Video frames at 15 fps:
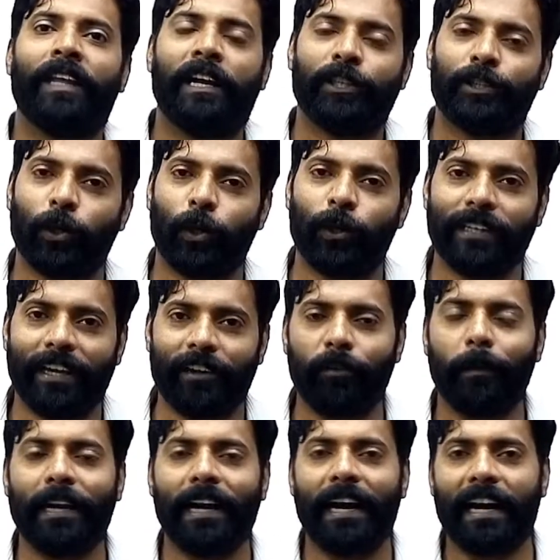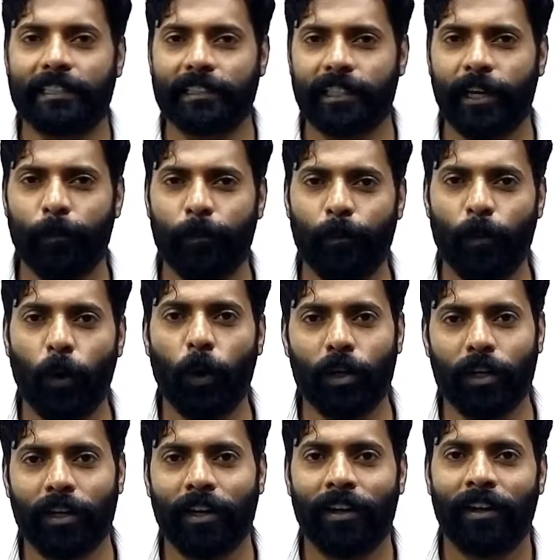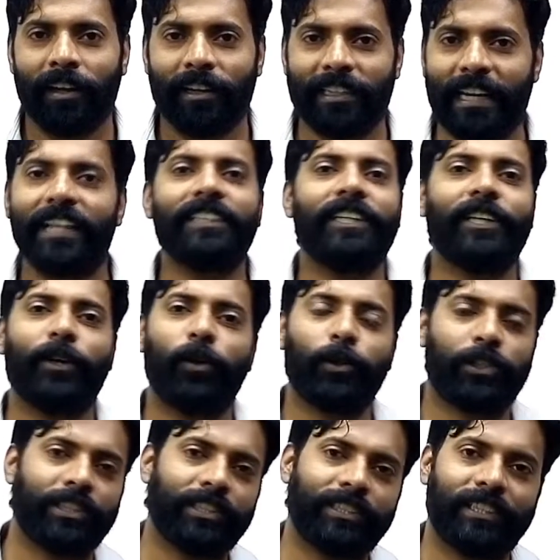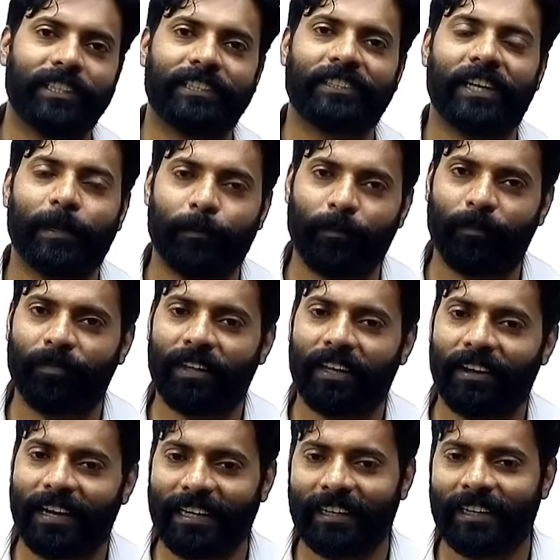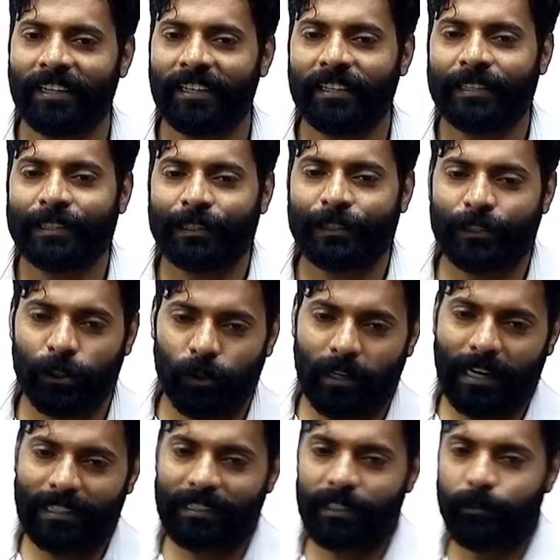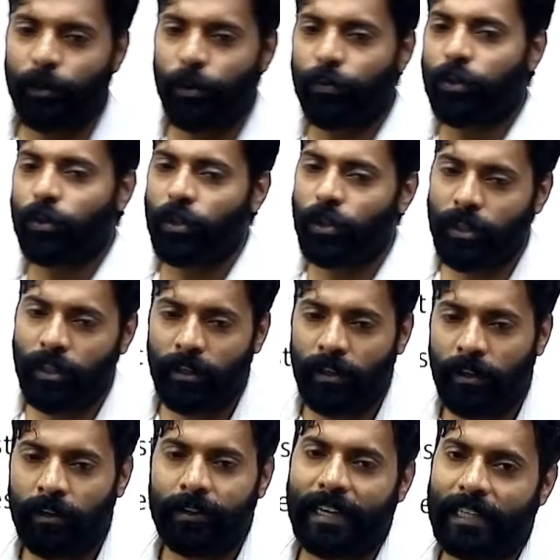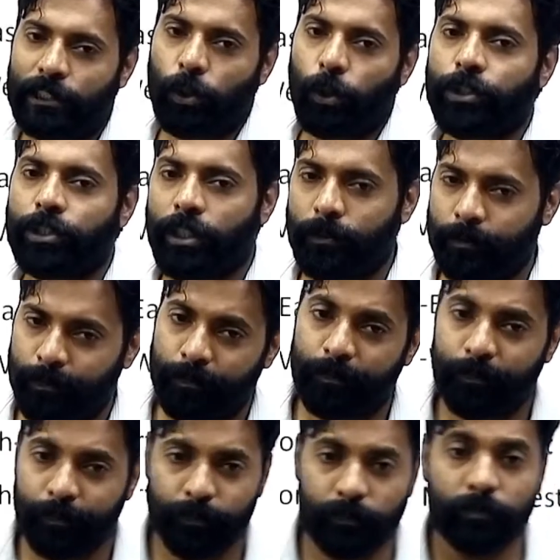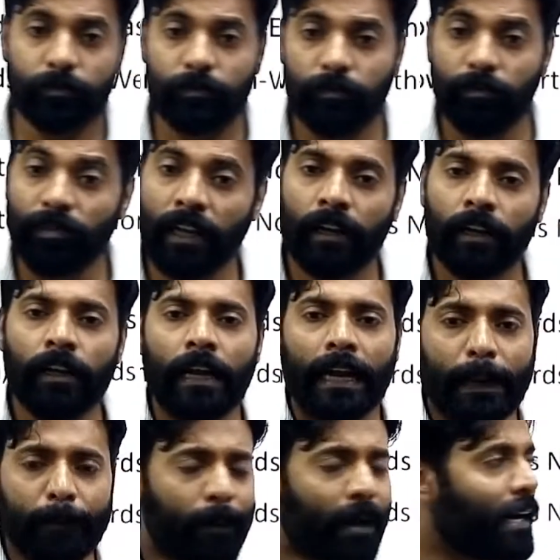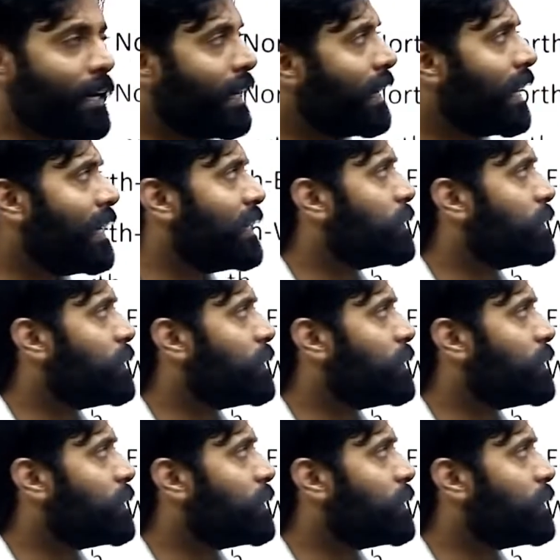so they will be asking more challenging questions this time, right? So let's move to the next question. A particle is